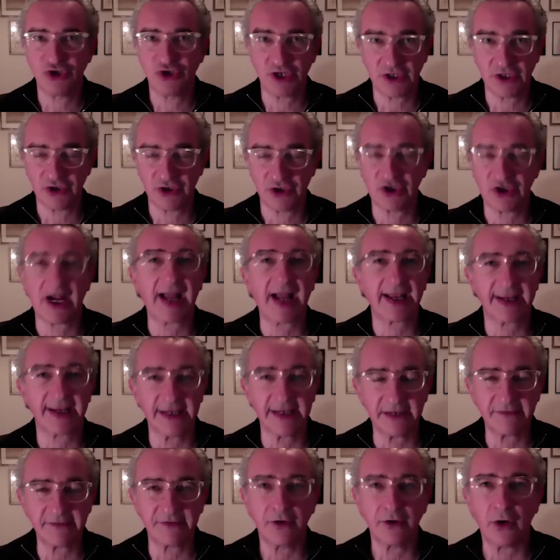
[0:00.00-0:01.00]
jacket,
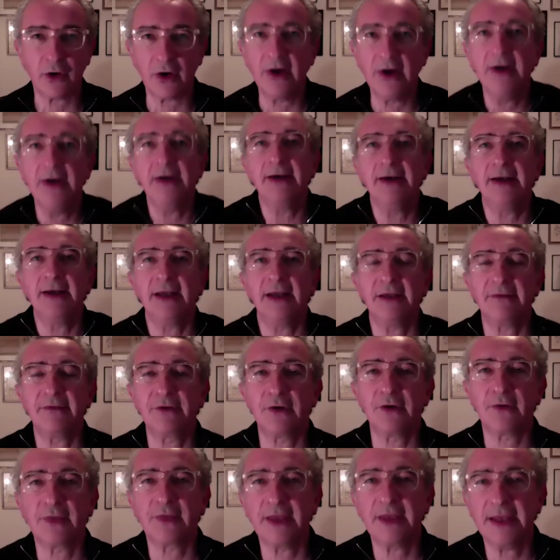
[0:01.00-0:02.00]
if not, if
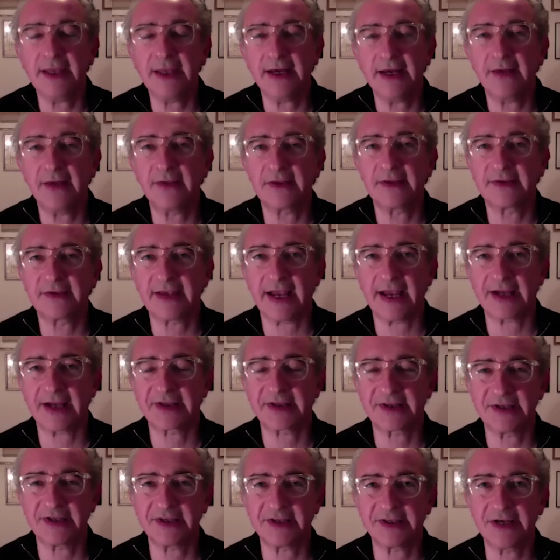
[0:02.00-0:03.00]
not the uh, the
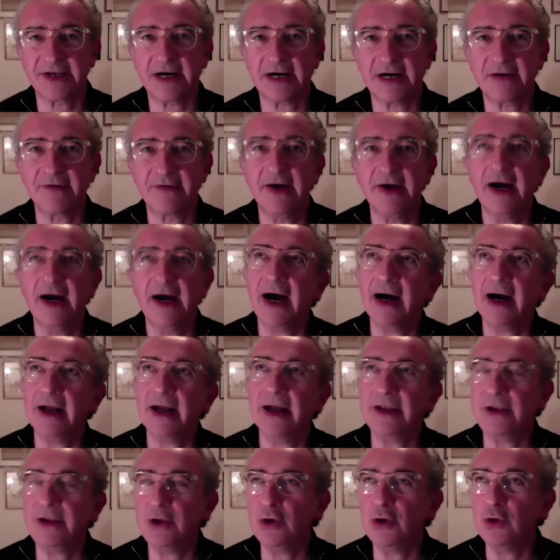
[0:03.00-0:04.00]
text itself. Uh,
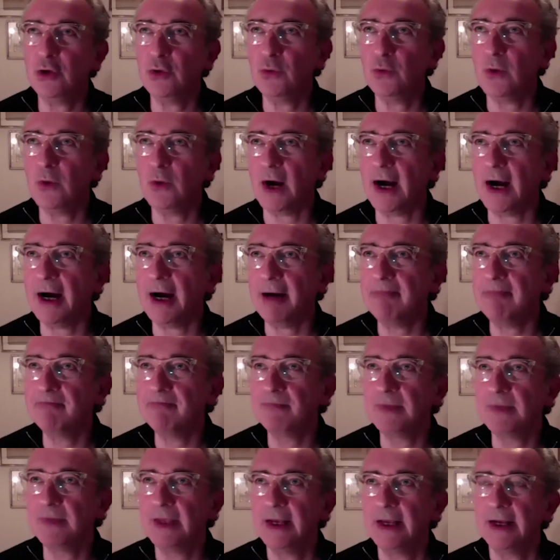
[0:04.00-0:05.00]
you
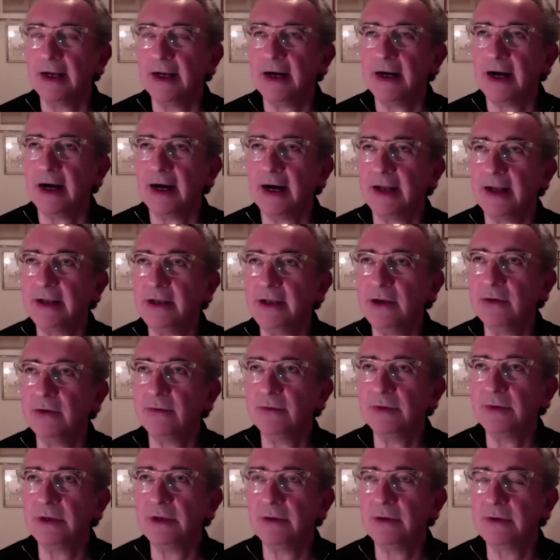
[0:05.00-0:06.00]
um, uh, you
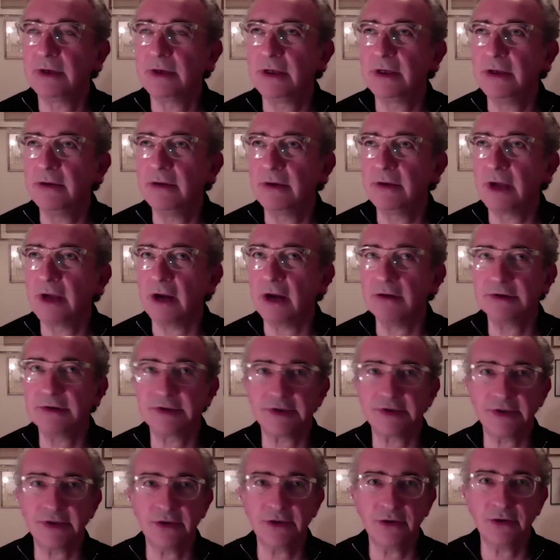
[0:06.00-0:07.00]
you you go
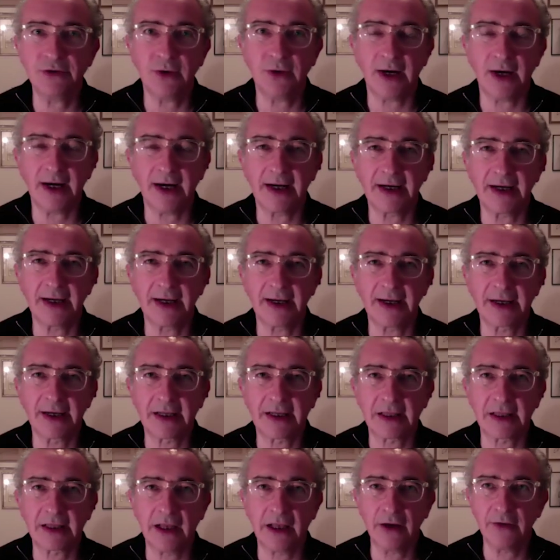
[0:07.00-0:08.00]
to a, a
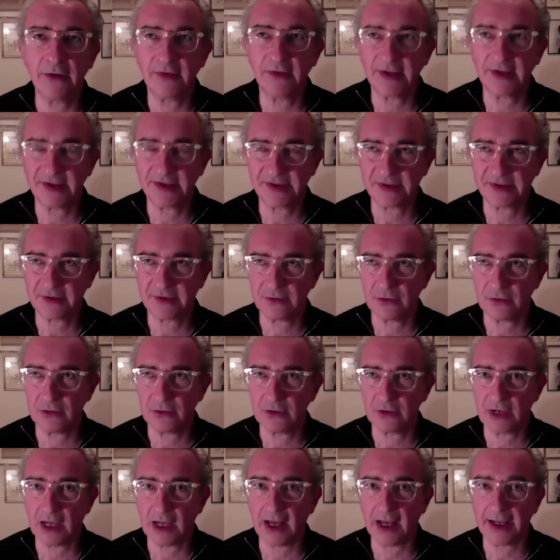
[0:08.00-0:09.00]
clothing store
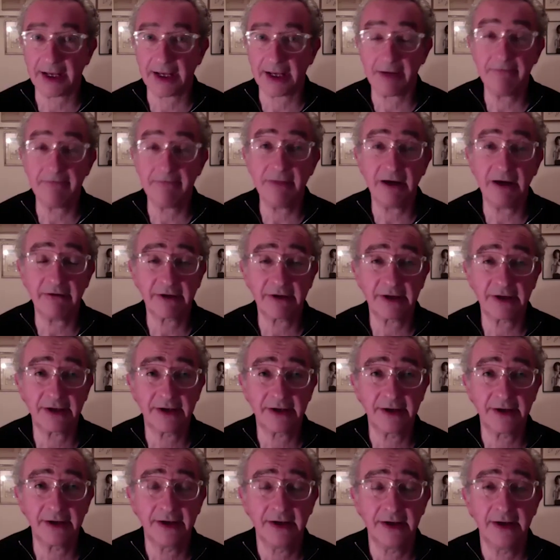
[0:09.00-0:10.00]
like American
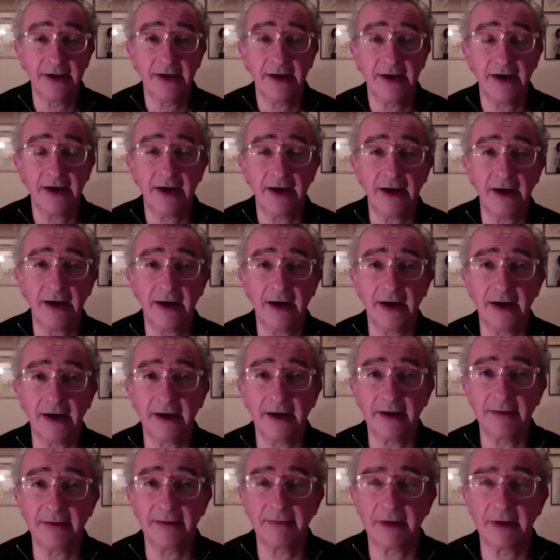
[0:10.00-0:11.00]
um,